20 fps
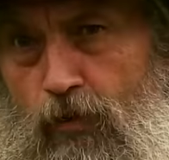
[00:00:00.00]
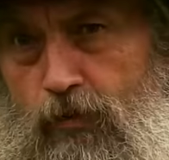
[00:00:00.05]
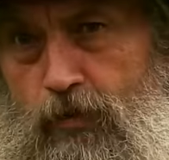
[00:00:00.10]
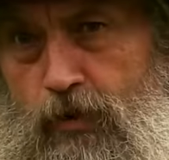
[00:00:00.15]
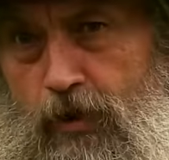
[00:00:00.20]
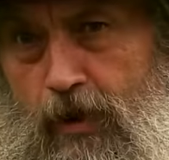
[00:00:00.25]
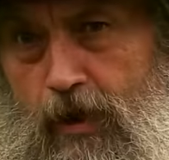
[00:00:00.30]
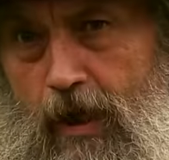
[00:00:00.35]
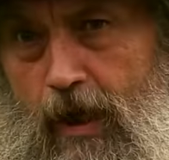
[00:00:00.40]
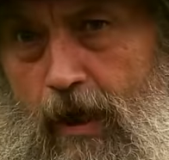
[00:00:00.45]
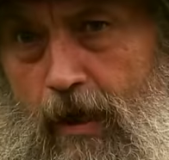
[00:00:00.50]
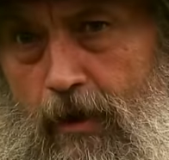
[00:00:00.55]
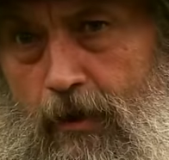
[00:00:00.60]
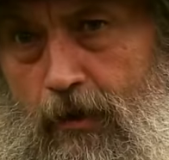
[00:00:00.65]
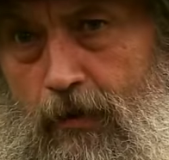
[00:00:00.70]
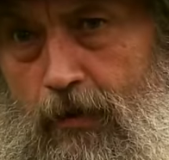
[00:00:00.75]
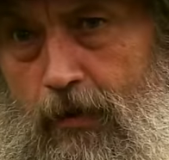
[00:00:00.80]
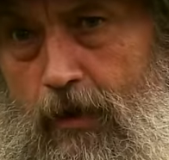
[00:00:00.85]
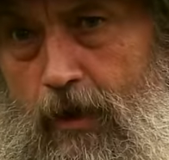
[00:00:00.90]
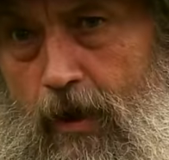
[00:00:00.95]
us to get out
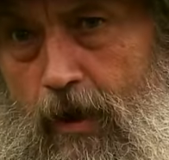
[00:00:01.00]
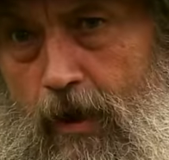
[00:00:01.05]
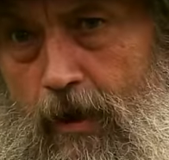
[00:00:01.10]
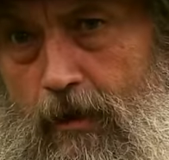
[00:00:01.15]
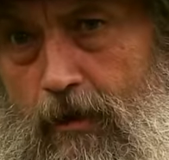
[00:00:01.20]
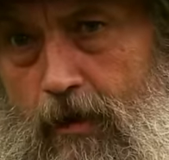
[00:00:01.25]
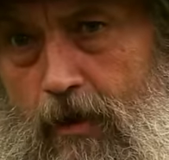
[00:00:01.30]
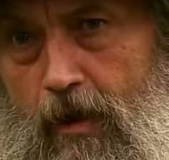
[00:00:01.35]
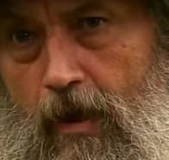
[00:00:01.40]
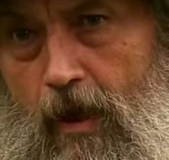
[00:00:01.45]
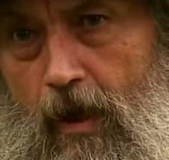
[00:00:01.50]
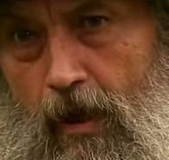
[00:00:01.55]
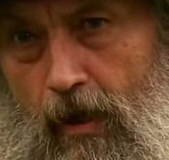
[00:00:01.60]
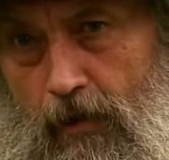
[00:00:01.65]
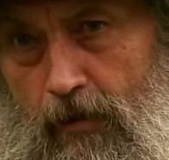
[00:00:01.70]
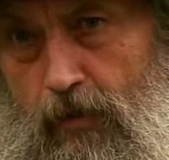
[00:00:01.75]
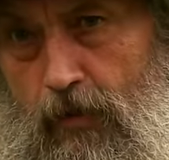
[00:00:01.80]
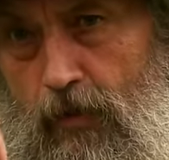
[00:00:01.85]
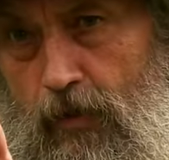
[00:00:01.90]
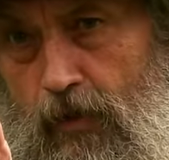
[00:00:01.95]
here tonight
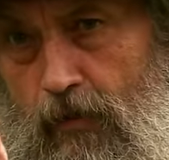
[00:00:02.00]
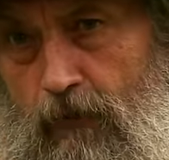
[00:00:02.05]
and do an